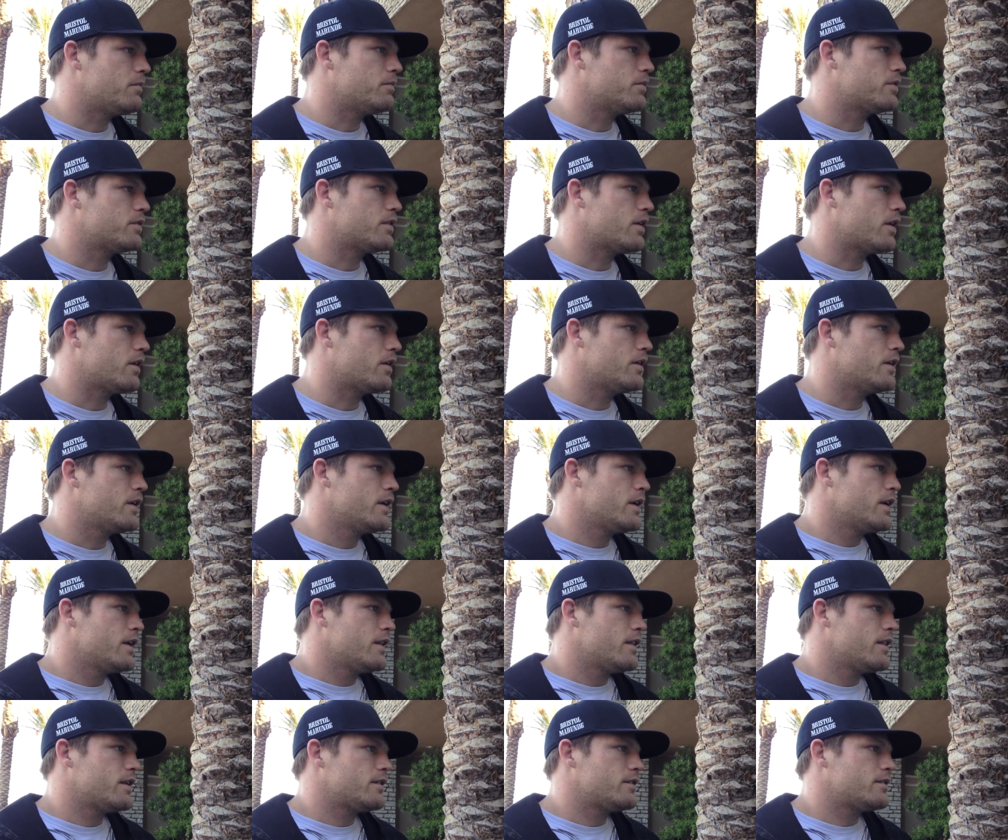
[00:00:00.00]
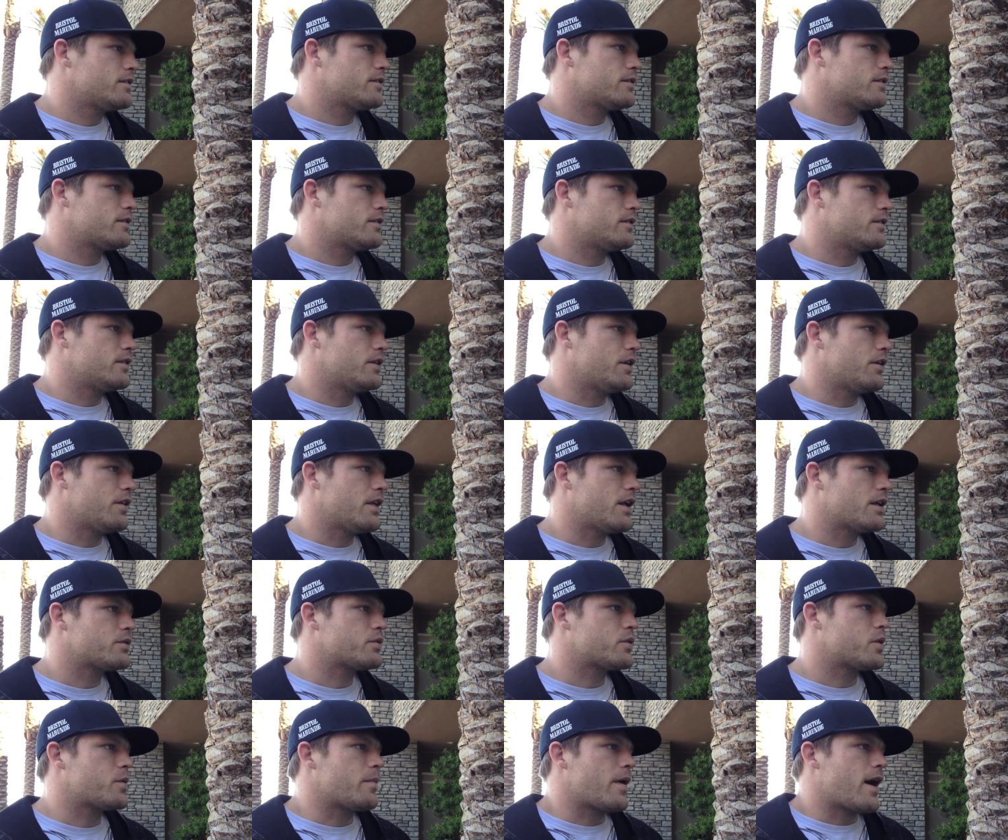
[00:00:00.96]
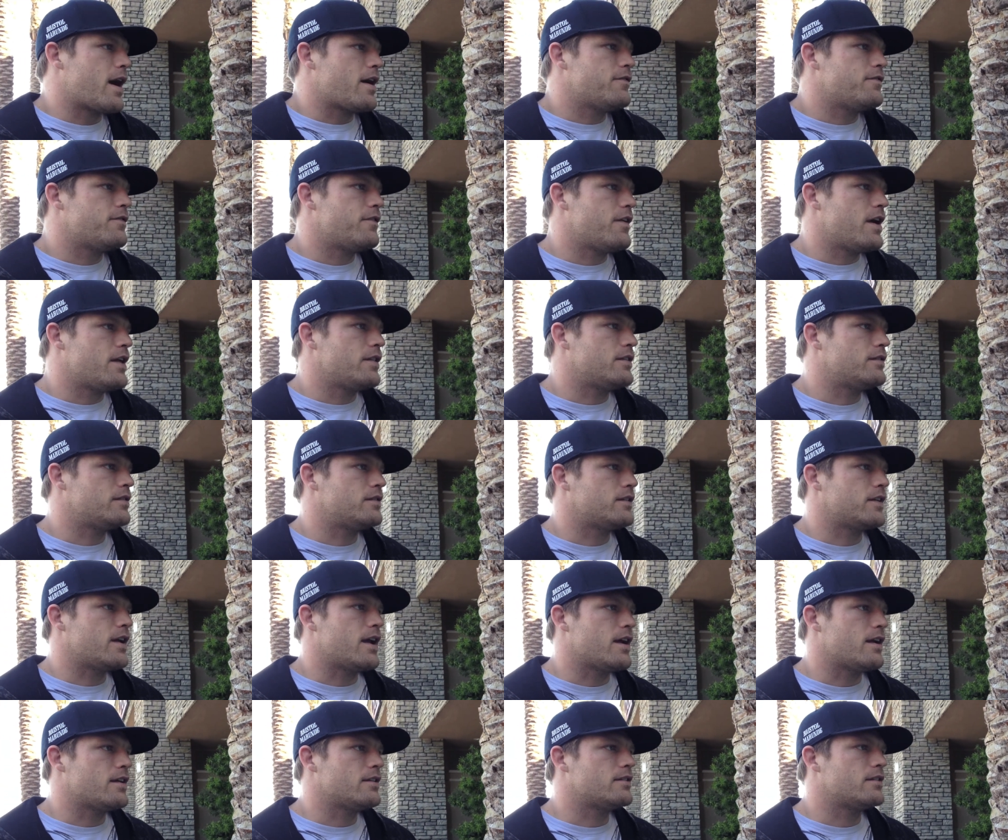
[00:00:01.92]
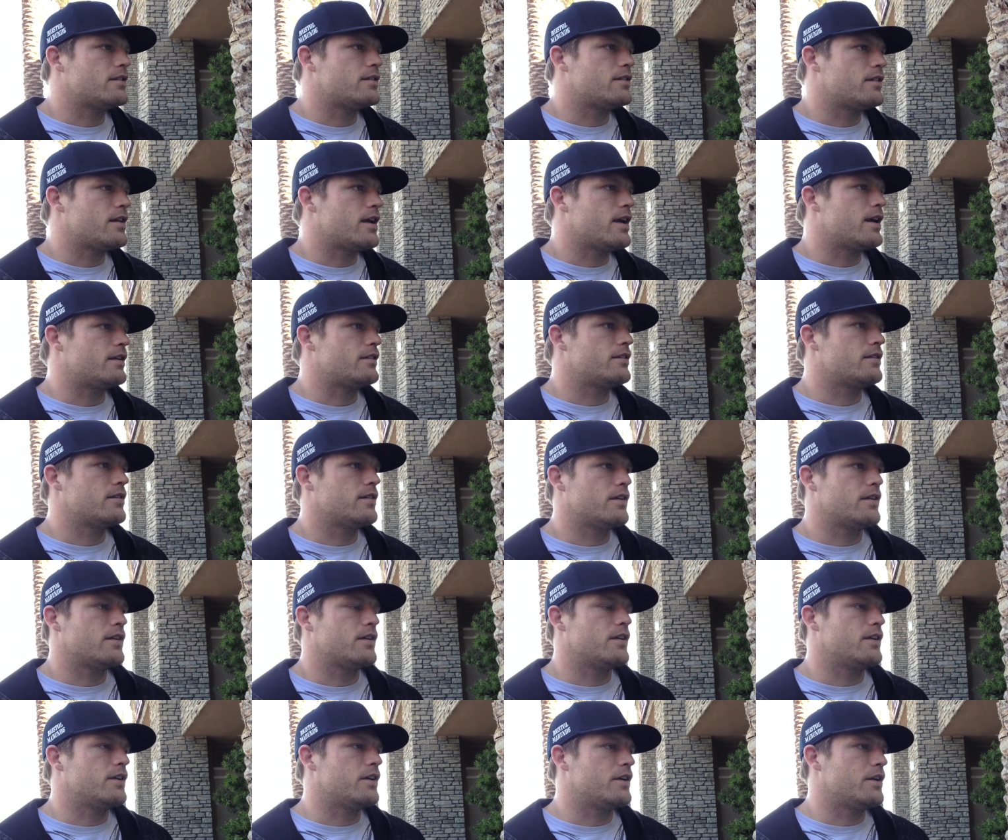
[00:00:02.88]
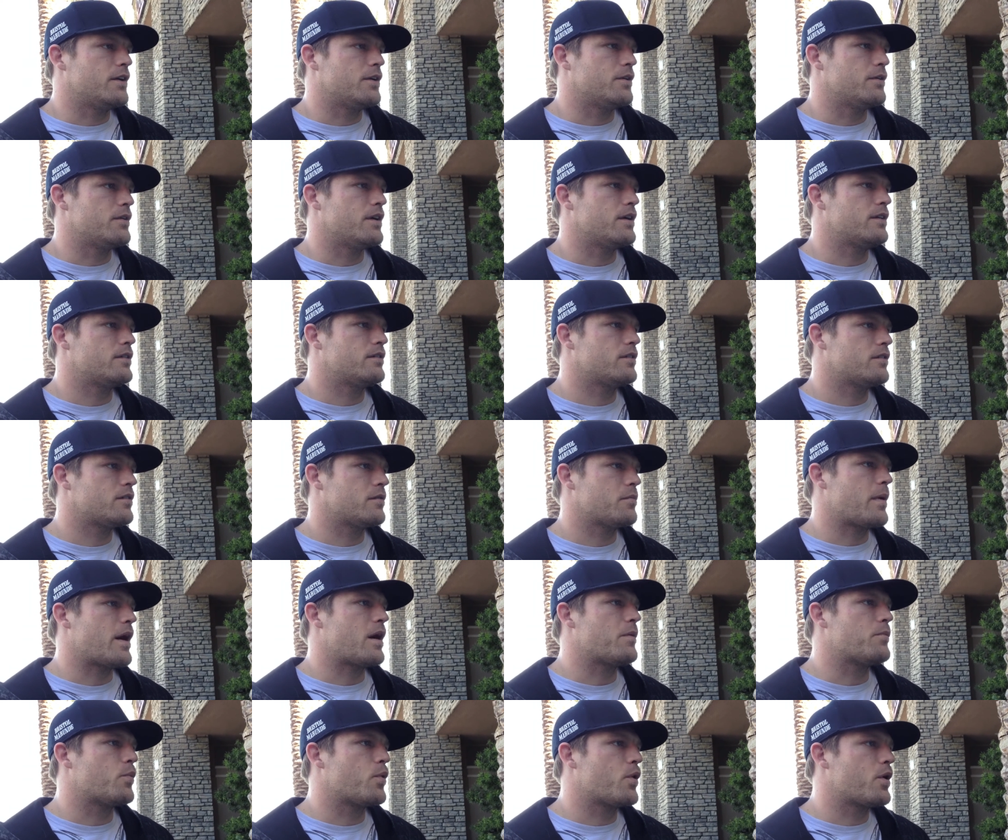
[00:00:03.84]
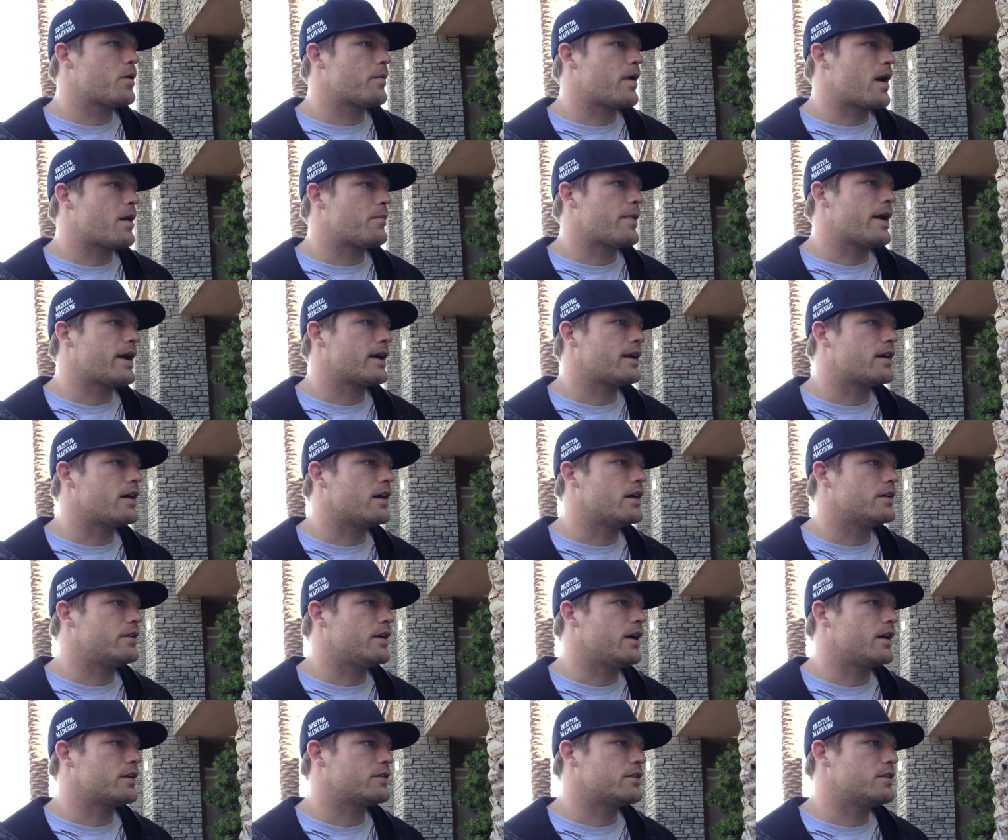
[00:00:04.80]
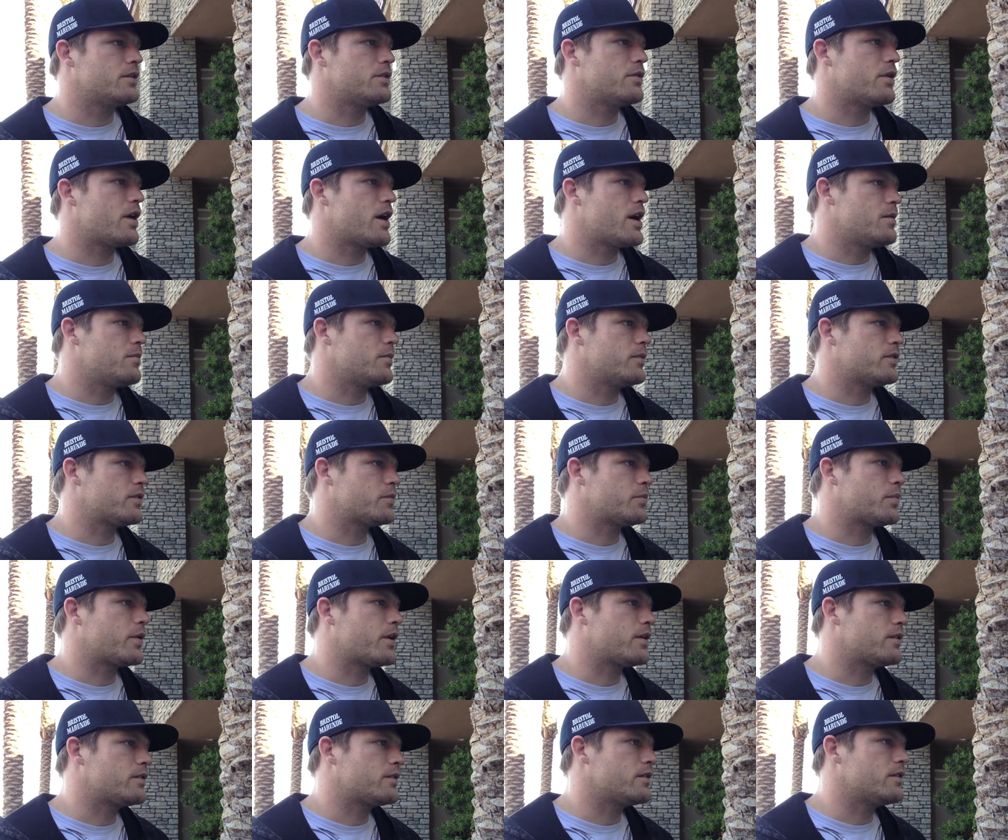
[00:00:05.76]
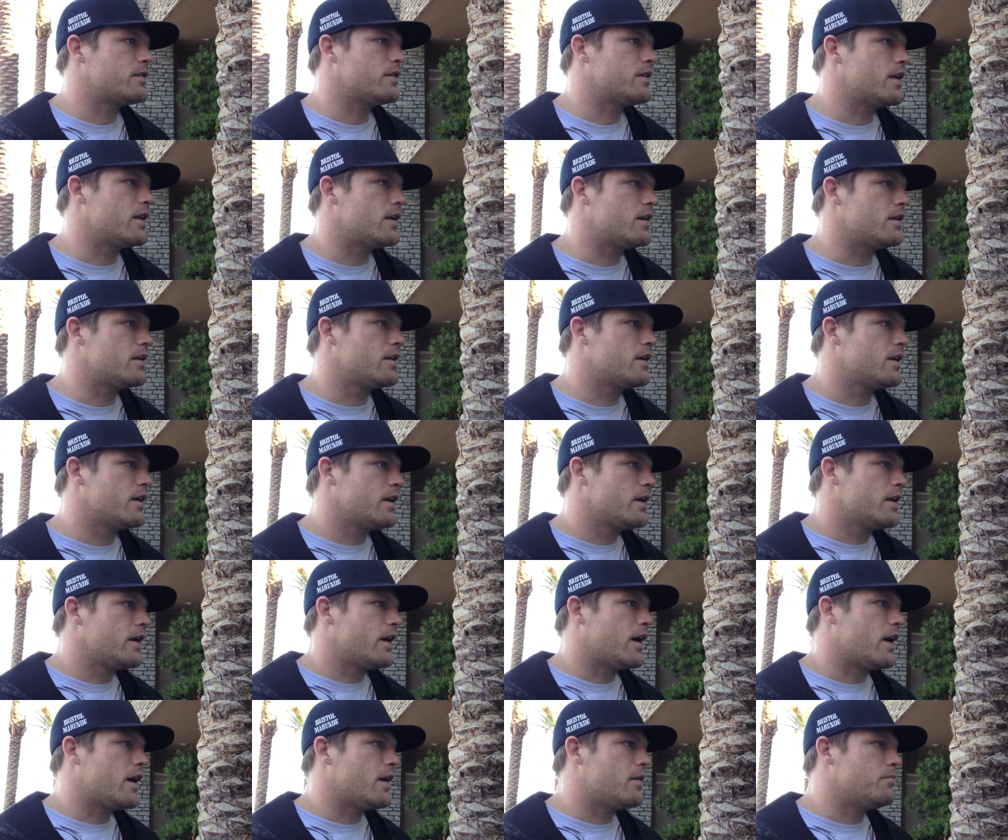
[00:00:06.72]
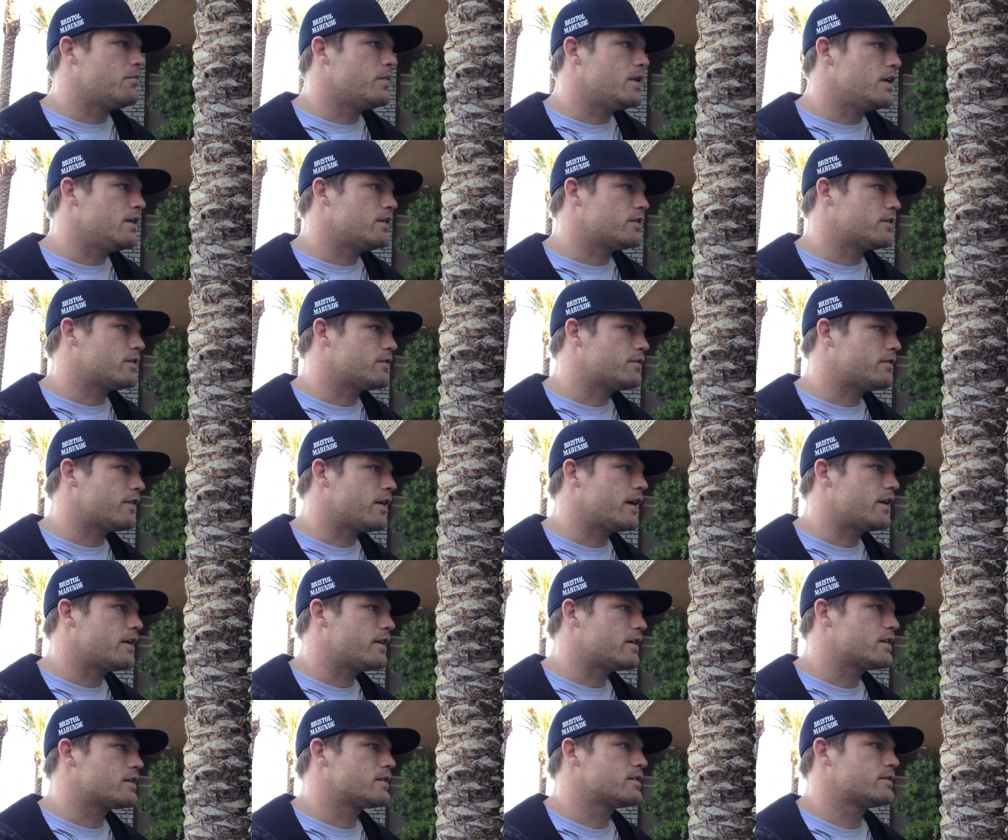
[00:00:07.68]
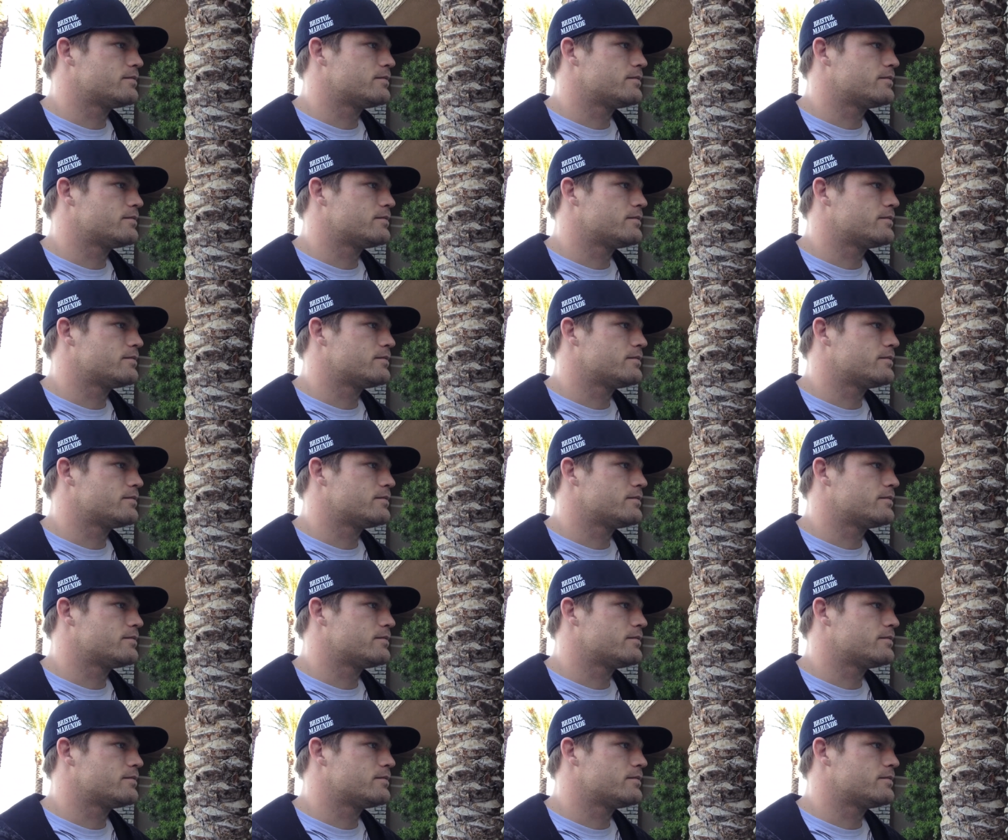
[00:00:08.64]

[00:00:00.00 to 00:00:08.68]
So that's that's where my faith stands, is that it's about more about my conduct and who I am as a person than me as a fighter.